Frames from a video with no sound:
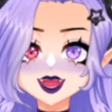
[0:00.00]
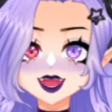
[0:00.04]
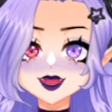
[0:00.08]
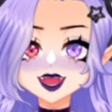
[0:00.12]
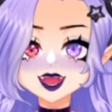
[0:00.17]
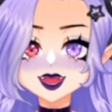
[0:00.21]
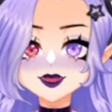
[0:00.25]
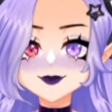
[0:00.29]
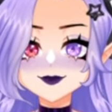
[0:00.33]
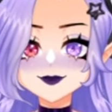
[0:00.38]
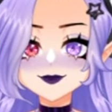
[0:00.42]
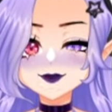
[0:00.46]

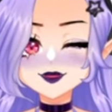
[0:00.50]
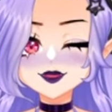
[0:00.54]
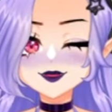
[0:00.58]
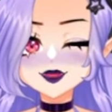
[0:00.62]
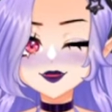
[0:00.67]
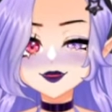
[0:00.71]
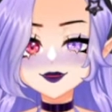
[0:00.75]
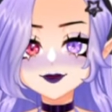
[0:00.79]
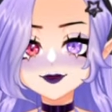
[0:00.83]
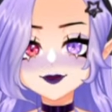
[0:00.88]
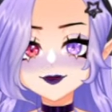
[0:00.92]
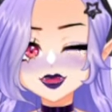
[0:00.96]
that's
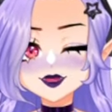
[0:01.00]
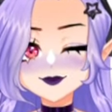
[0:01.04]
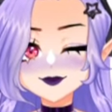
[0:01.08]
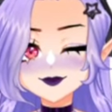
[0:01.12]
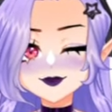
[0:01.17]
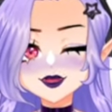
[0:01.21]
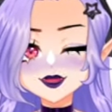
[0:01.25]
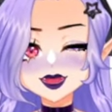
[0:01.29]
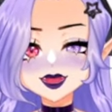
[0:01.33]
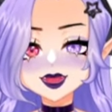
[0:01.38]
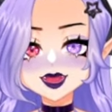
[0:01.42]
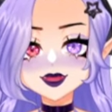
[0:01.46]
basically we're gonna be
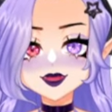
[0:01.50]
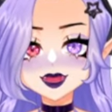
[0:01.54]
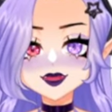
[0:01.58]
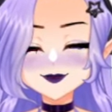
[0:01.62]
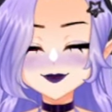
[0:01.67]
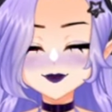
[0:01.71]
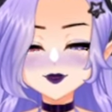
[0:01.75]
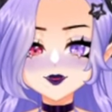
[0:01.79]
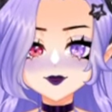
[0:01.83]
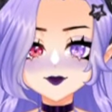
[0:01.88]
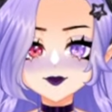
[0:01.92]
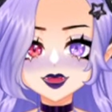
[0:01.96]
attacking with
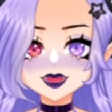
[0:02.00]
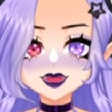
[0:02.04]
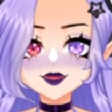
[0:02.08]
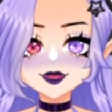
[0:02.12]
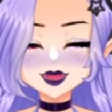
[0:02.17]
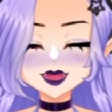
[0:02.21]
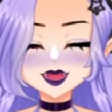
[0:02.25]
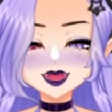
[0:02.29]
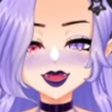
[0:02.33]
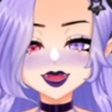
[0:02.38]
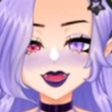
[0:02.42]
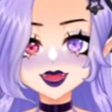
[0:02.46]

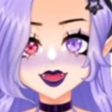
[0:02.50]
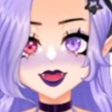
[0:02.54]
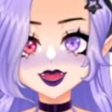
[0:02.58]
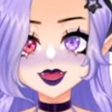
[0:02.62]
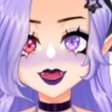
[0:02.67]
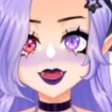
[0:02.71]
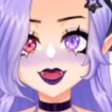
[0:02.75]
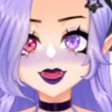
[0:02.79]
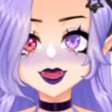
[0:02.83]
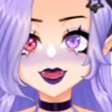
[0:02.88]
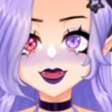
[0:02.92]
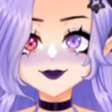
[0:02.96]
Shillelagh.
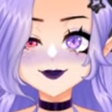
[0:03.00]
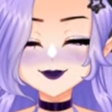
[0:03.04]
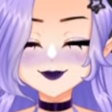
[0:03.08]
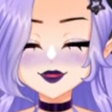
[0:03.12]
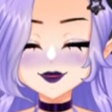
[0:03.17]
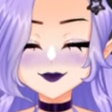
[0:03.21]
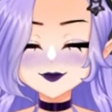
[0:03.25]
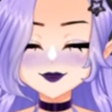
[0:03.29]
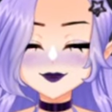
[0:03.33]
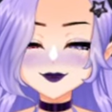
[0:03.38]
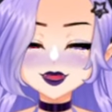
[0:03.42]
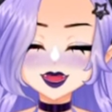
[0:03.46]

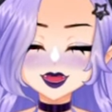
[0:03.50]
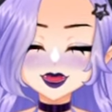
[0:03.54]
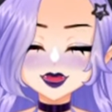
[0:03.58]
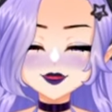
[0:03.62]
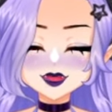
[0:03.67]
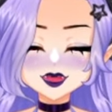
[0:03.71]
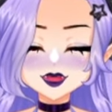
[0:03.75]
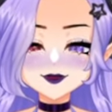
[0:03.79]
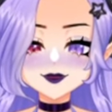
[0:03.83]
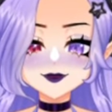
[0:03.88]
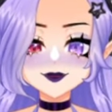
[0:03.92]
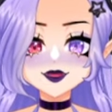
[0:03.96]
Bonus
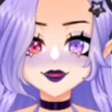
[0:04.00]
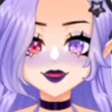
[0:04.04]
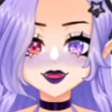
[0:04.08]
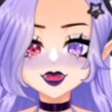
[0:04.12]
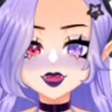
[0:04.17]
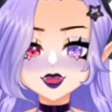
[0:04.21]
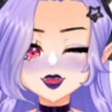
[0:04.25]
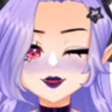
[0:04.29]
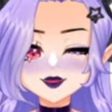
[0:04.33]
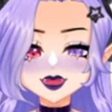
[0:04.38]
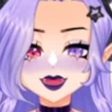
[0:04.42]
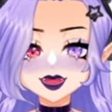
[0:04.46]
action,
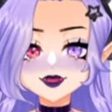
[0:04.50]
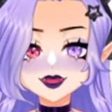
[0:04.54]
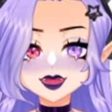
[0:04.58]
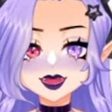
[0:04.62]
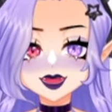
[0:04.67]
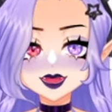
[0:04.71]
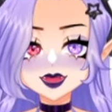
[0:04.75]
Shillelagh